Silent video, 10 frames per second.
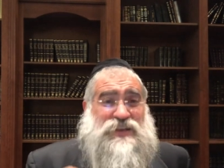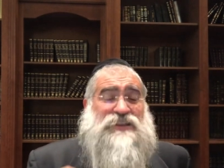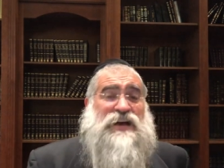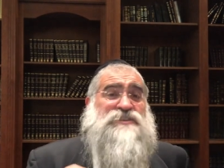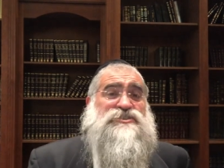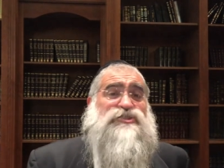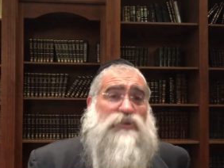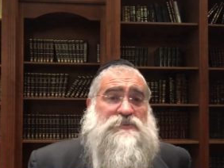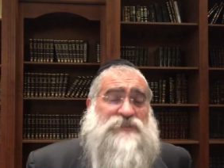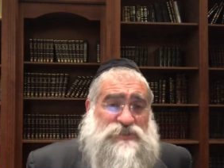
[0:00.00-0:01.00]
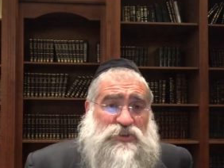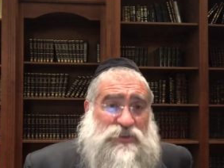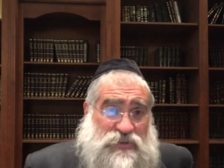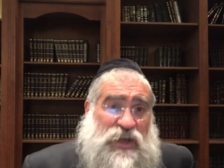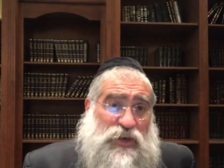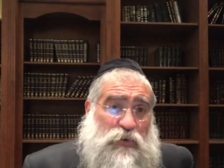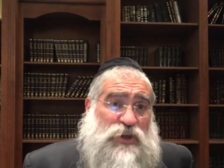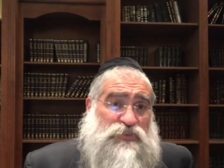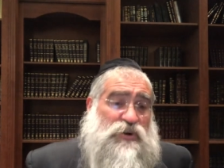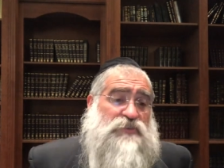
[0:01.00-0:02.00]
lesson the Rebbe says you can take away
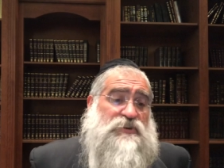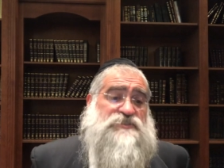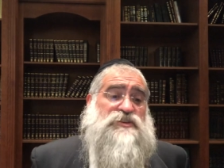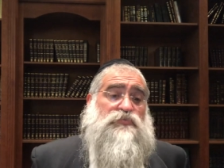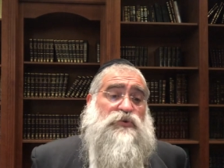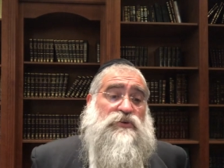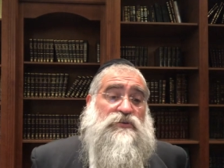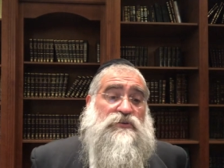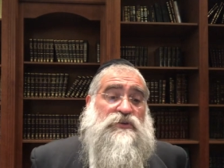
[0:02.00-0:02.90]
is very, very simple.